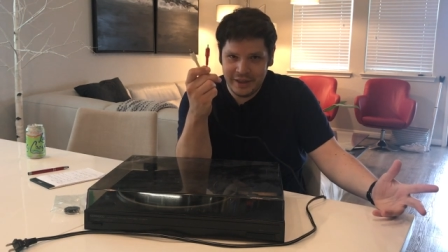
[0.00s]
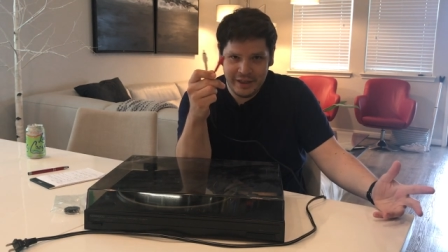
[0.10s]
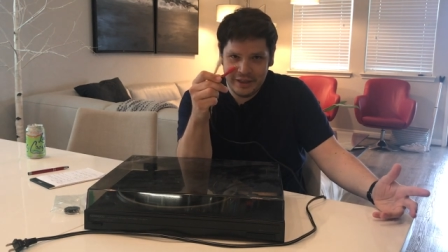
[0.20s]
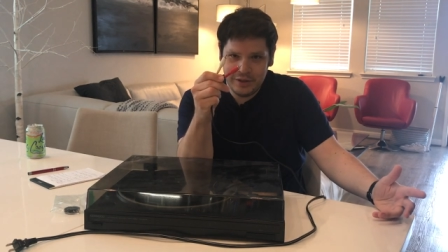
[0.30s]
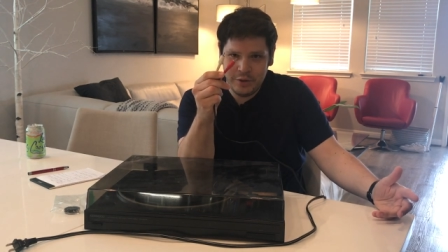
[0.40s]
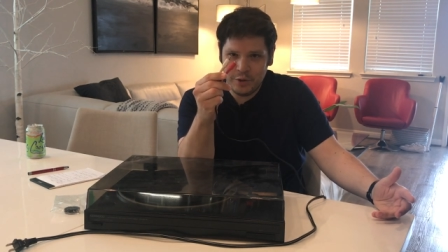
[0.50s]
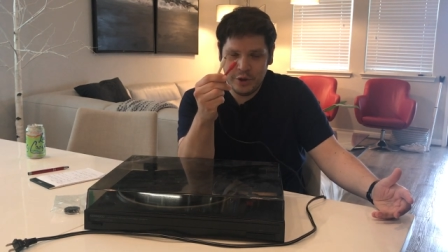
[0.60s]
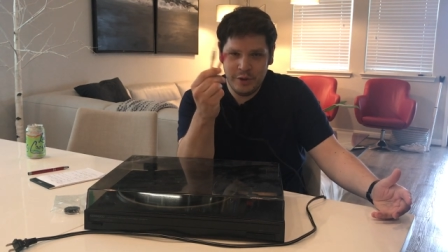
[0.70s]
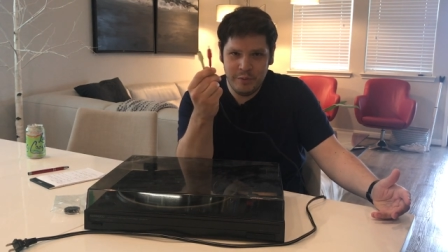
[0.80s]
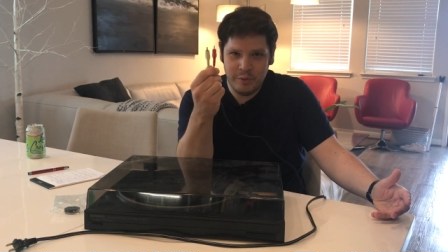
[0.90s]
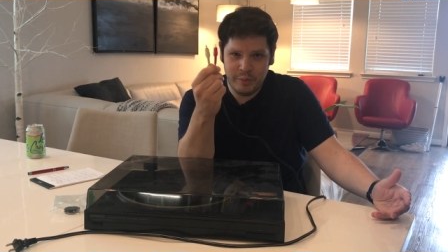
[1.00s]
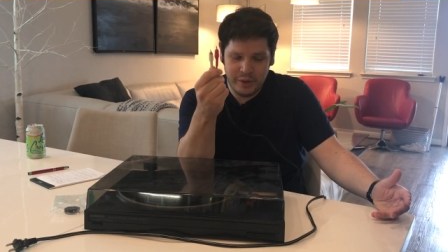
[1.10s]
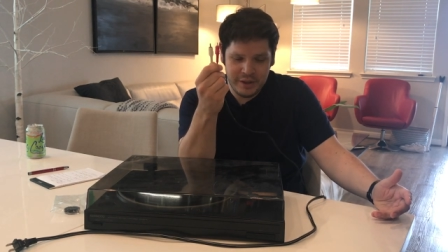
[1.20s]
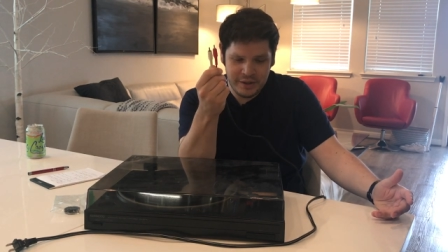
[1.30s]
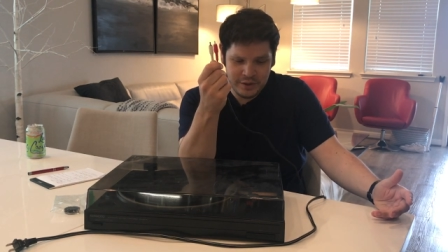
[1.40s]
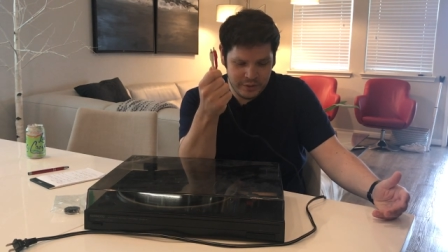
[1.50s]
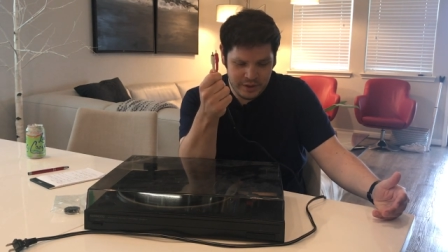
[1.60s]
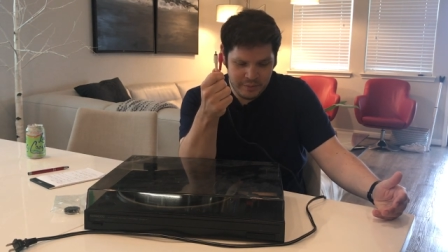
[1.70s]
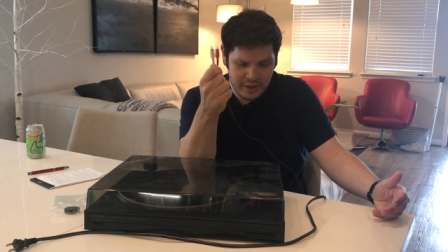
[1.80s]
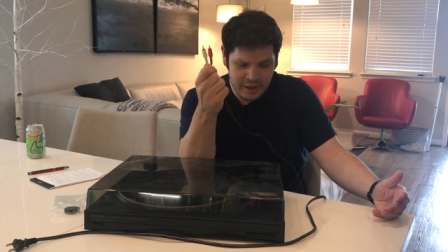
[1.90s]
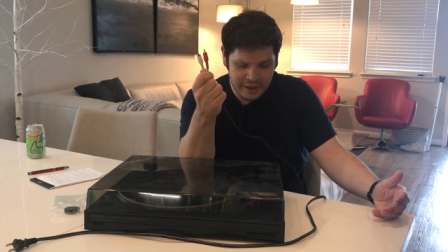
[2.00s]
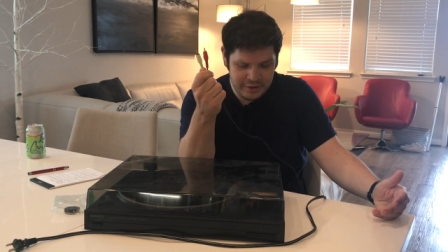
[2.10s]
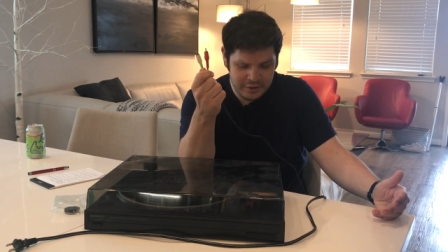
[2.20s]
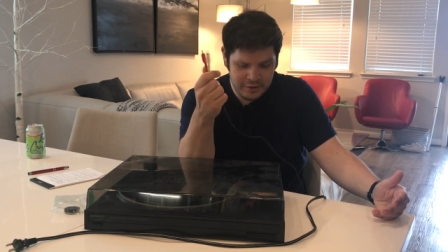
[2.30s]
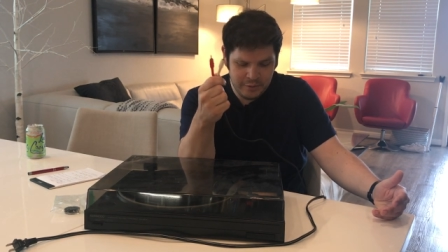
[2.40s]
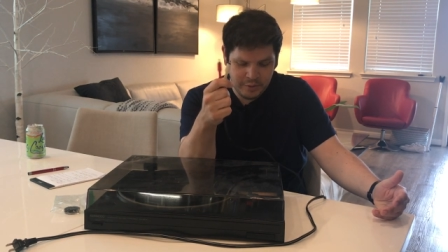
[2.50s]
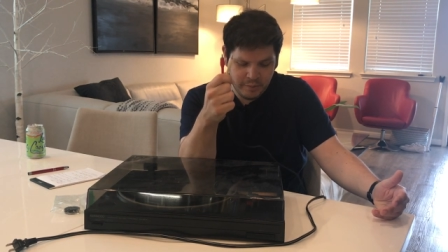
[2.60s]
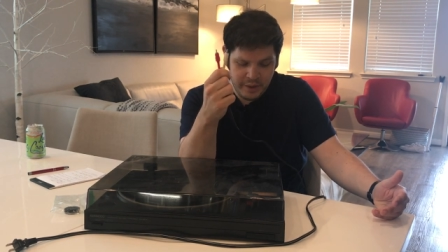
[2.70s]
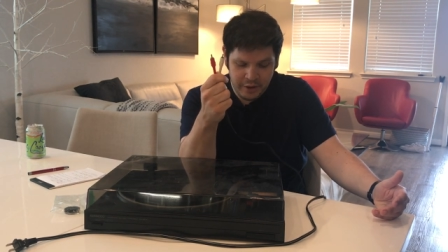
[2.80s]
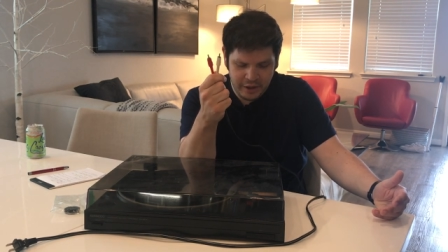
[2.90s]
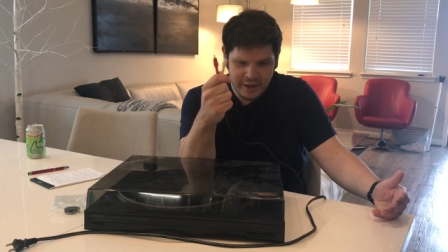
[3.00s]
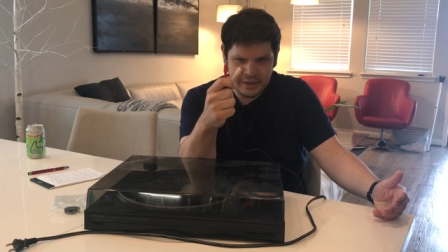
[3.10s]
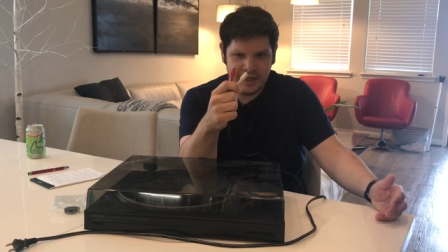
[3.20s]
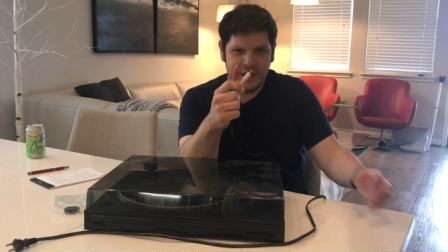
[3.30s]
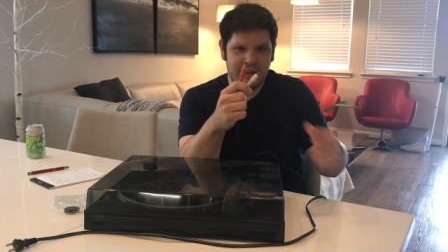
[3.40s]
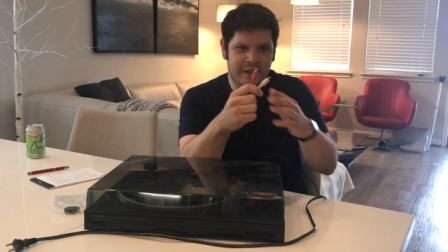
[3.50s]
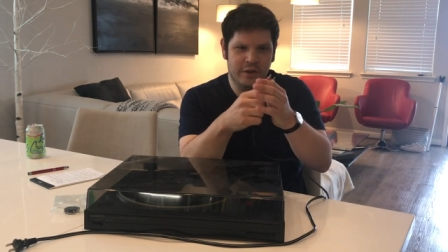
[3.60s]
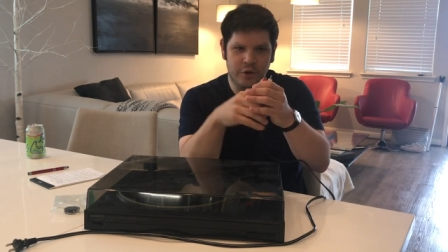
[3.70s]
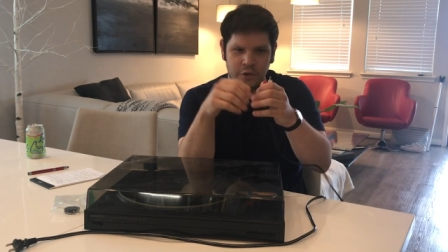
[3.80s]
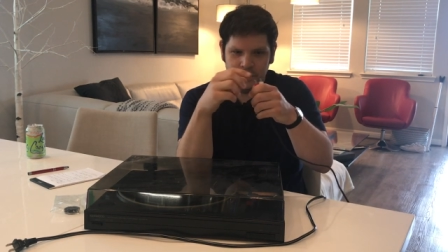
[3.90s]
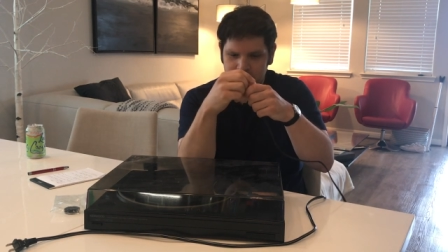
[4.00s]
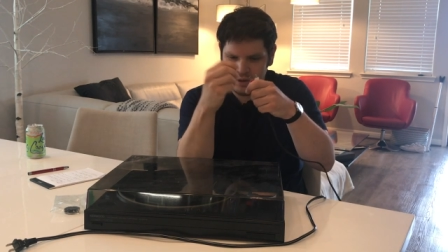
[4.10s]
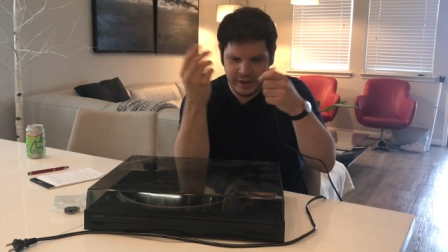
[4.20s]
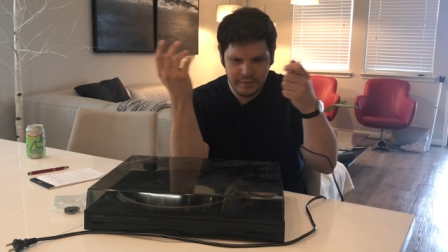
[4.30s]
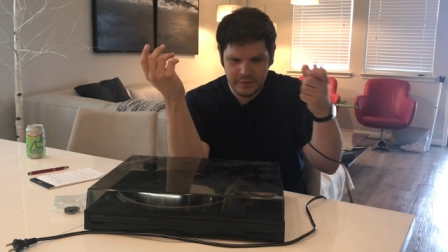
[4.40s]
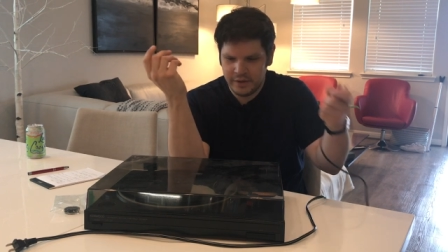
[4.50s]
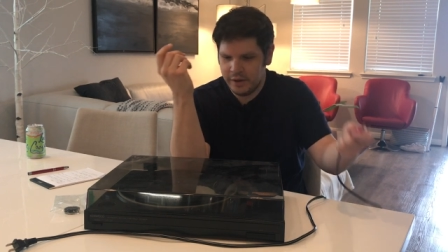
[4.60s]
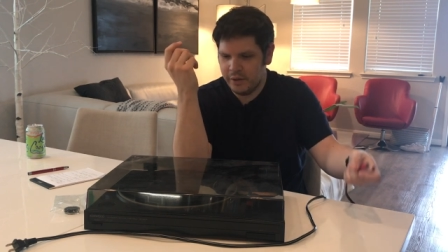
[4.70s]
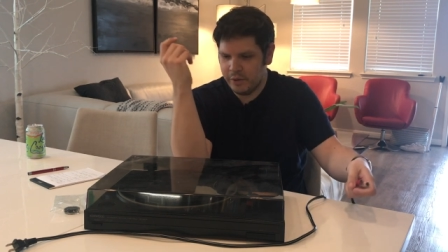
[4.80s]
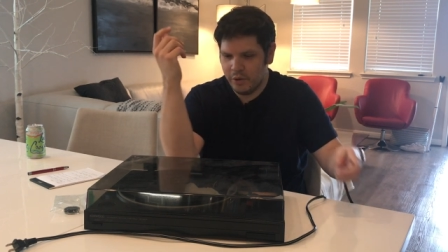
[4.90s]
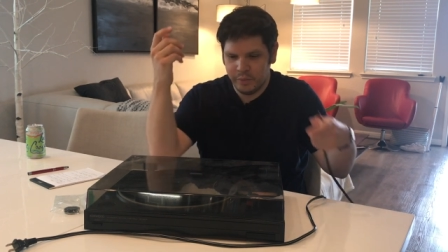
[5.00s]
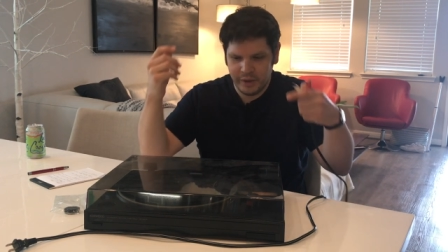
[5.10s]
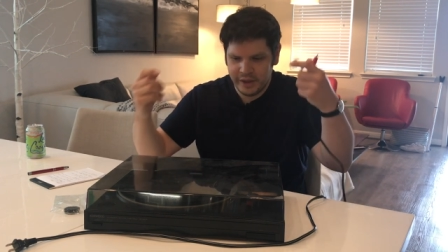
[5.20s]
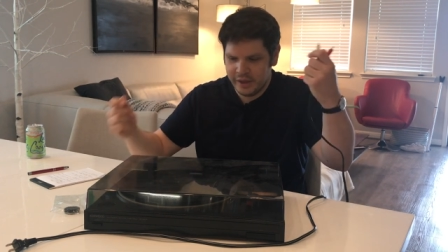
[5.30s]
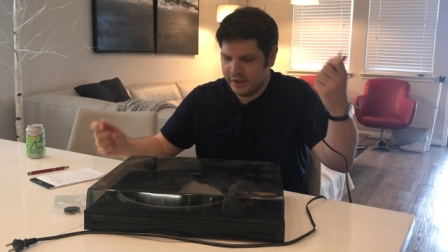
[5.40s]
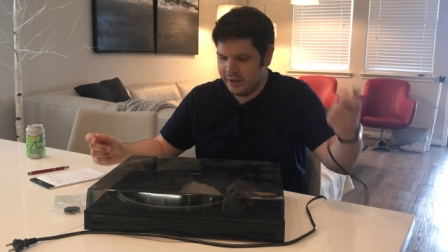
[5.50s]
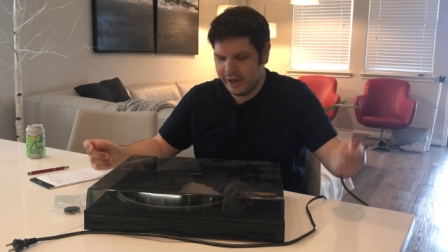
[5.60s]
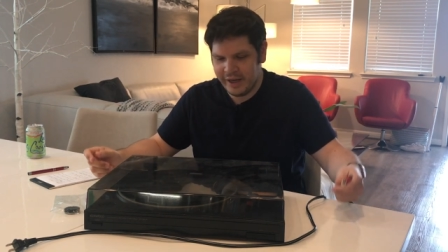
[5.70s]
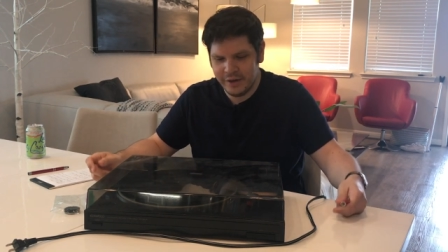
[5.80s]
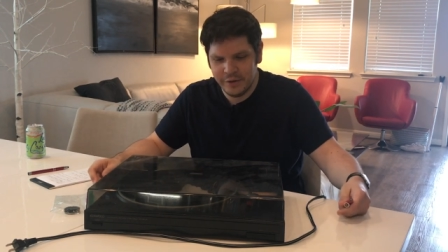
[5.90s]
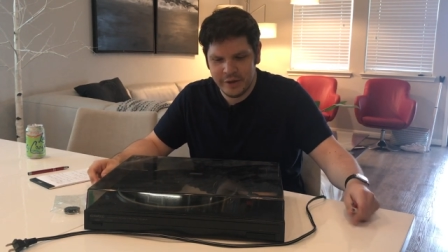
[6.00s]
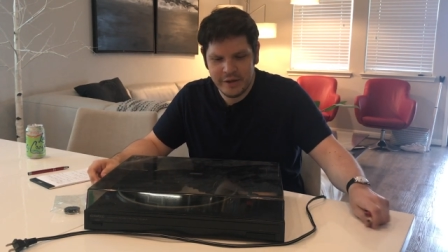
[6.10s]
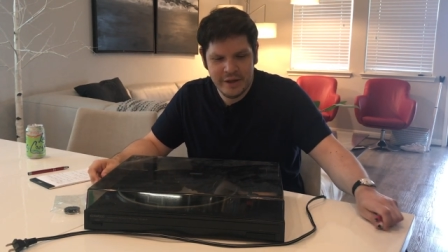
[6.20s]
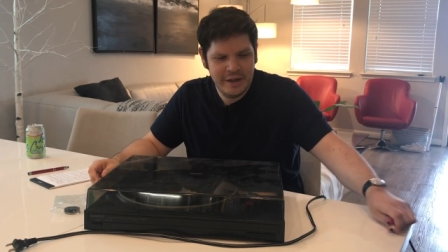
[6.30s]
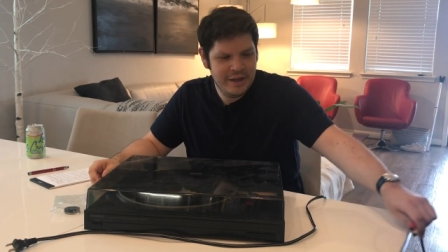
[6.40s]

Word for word: Like you couldn't replace these with something nicer, with better contact, like gold tipped, you know, gold plated, can't do it.